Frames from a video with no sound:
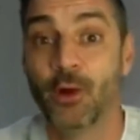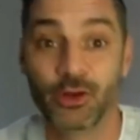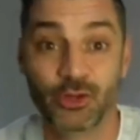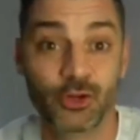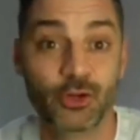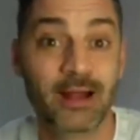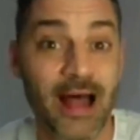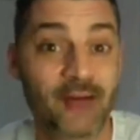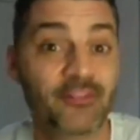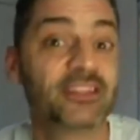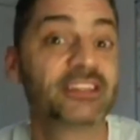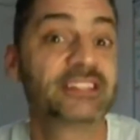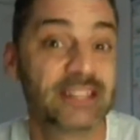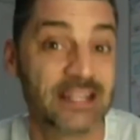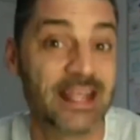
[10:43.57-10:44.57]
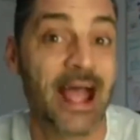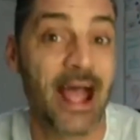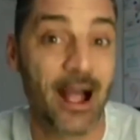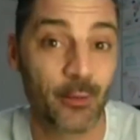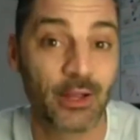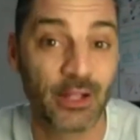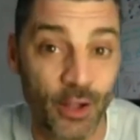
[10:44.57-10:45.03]
Well, you'll have a "see
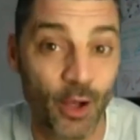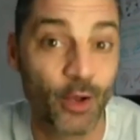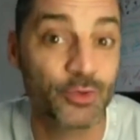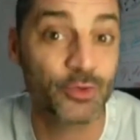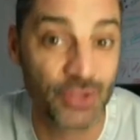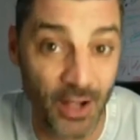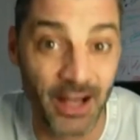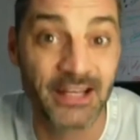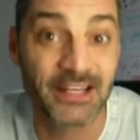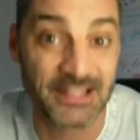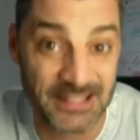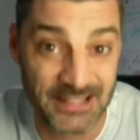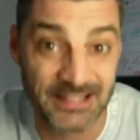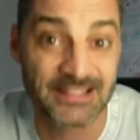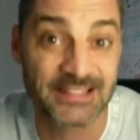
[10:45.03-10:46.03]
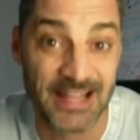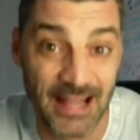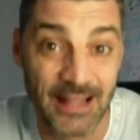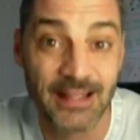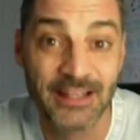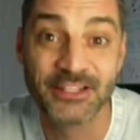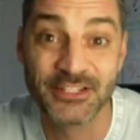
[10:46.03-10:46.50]
how it goes" kind of
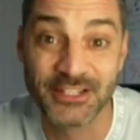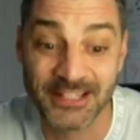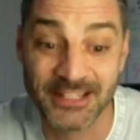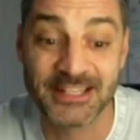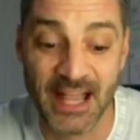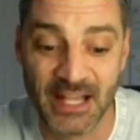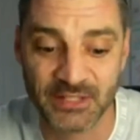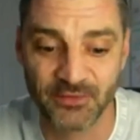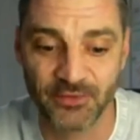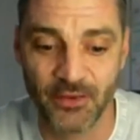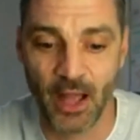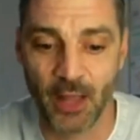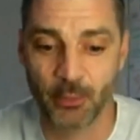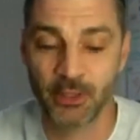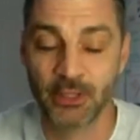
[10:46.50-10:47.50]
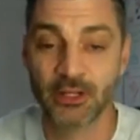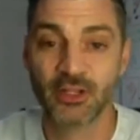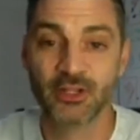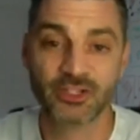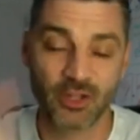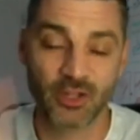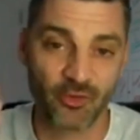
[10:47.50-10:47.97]
success vibe.
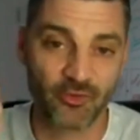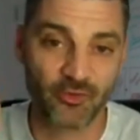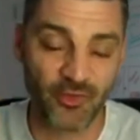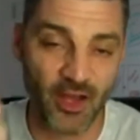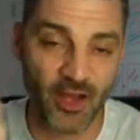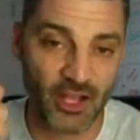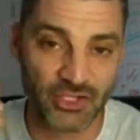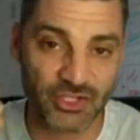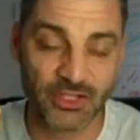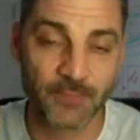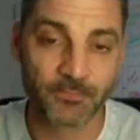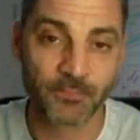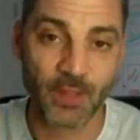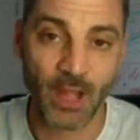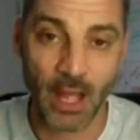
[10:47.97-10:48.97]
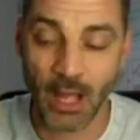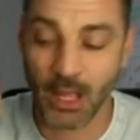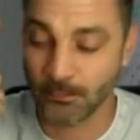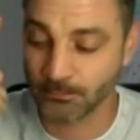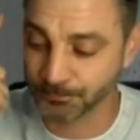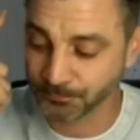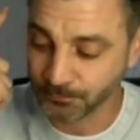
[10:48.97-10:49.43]
So the first
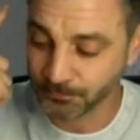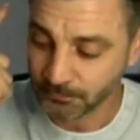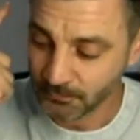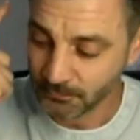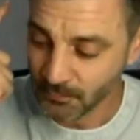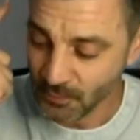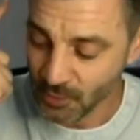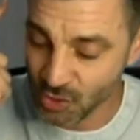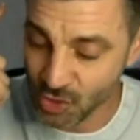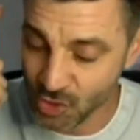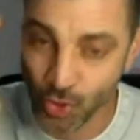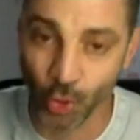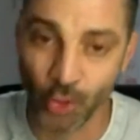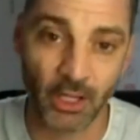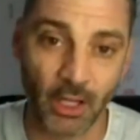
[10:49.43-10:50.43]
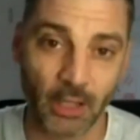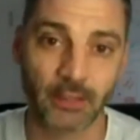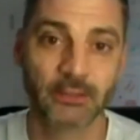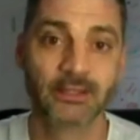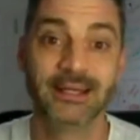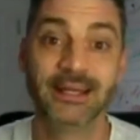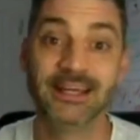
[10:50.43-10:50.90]

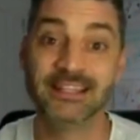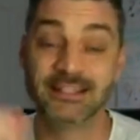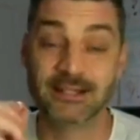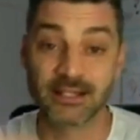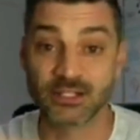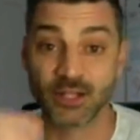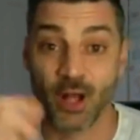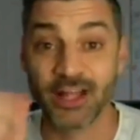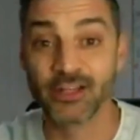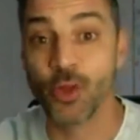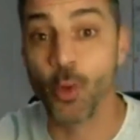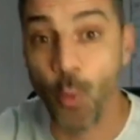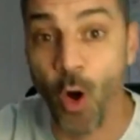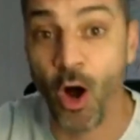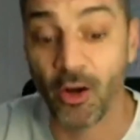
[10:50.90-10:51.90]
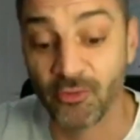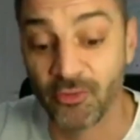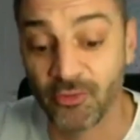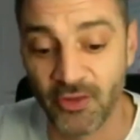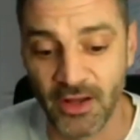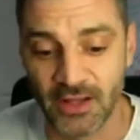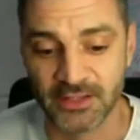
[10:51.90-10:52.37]
shortcut is design the
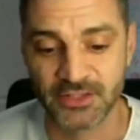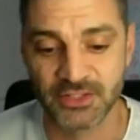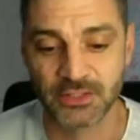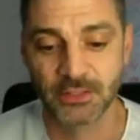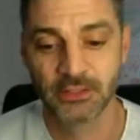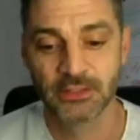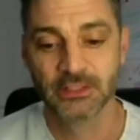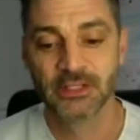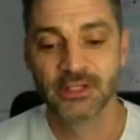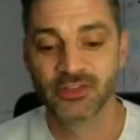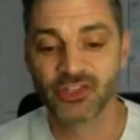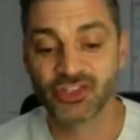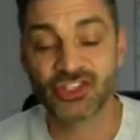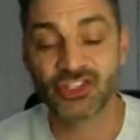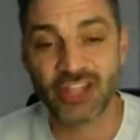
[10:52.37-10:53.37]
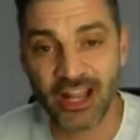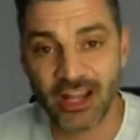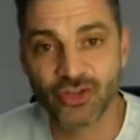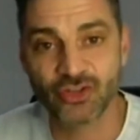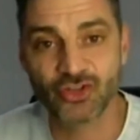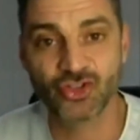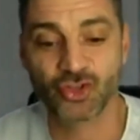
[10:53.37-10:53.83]
what first. The
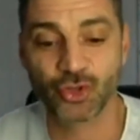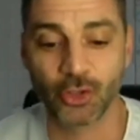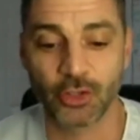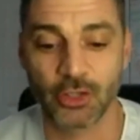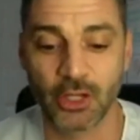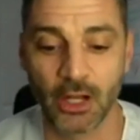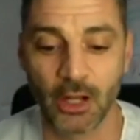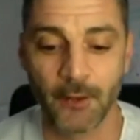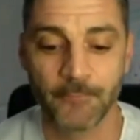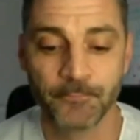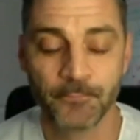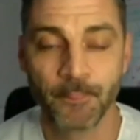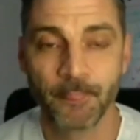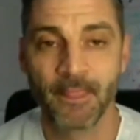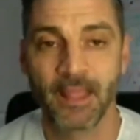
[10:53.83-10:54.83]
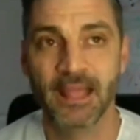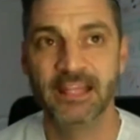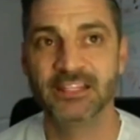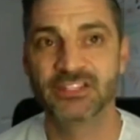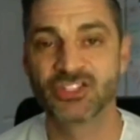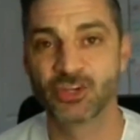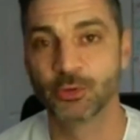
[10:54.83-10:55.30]
second shortcut
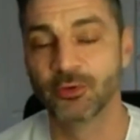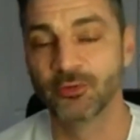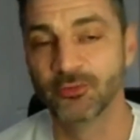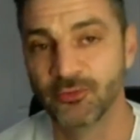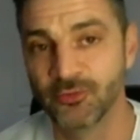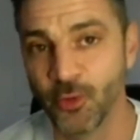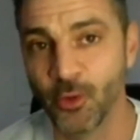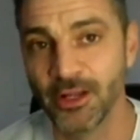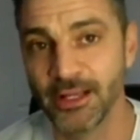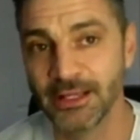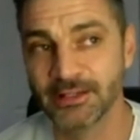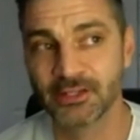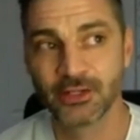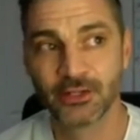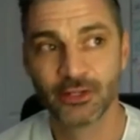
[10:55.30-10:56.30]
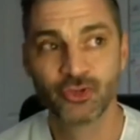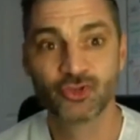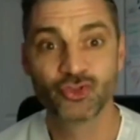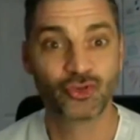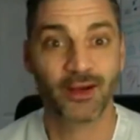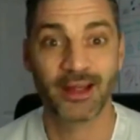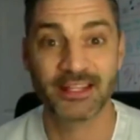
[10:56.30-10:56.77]
is to avoid
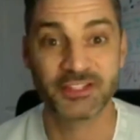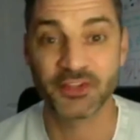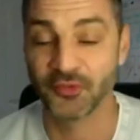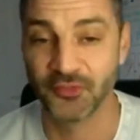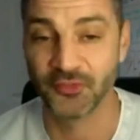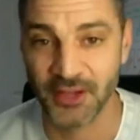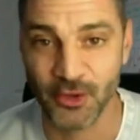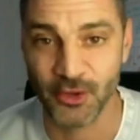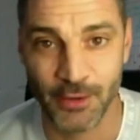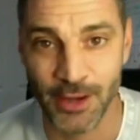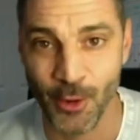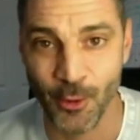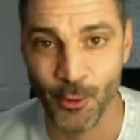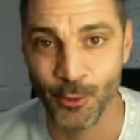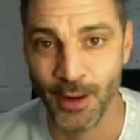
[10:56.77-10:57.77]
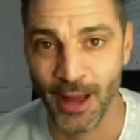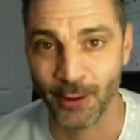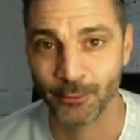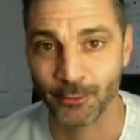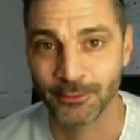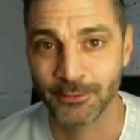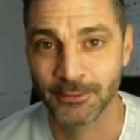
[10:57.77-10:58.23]
trying to figure it all
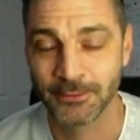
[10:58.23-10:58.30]
out.